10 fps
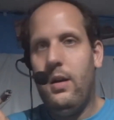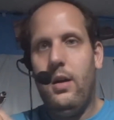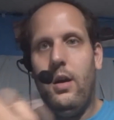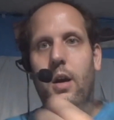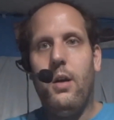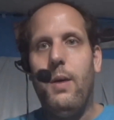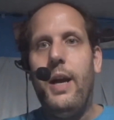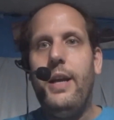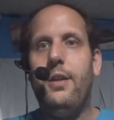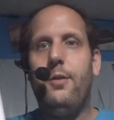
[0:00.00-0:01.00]
Right?
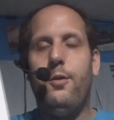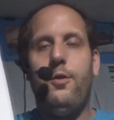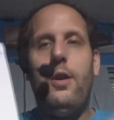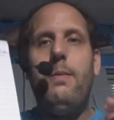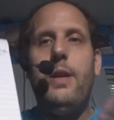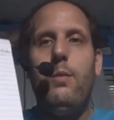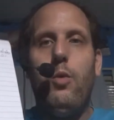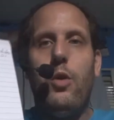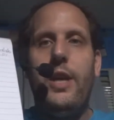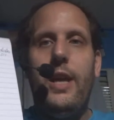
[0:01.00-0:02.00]
So somebody
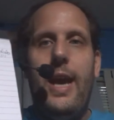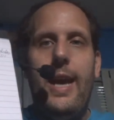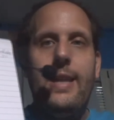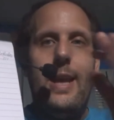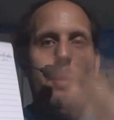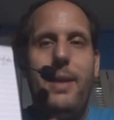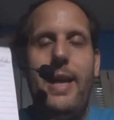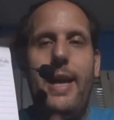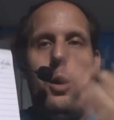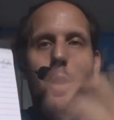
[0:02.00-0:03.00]
working at that plant
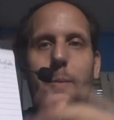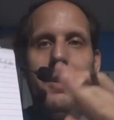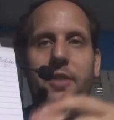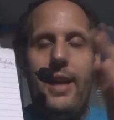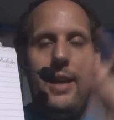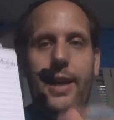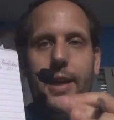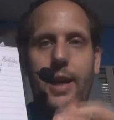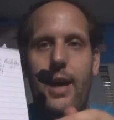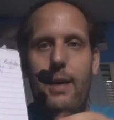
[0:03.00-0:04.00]
opens that link
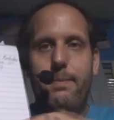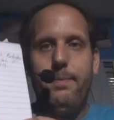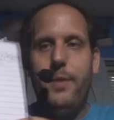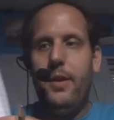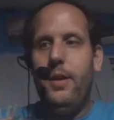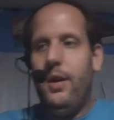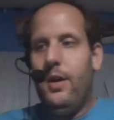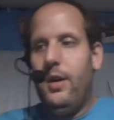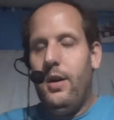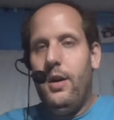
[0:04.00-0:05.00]
up.
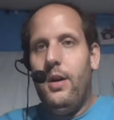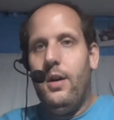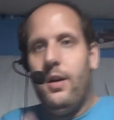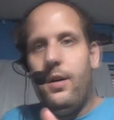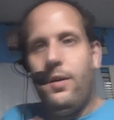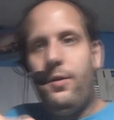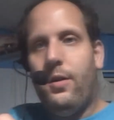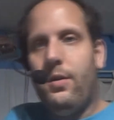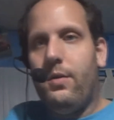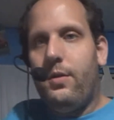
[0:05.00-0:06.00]
So
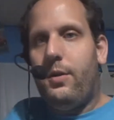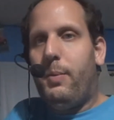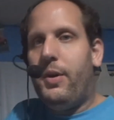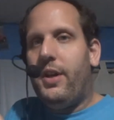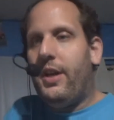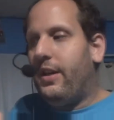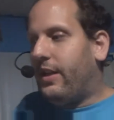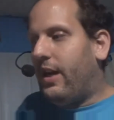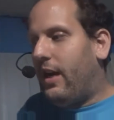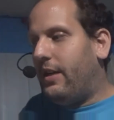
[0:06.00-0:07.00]
to put it into
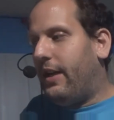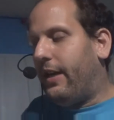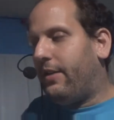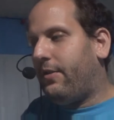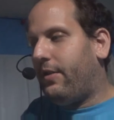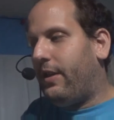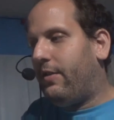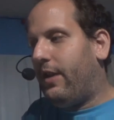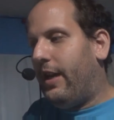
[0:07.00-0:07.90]
context, let's say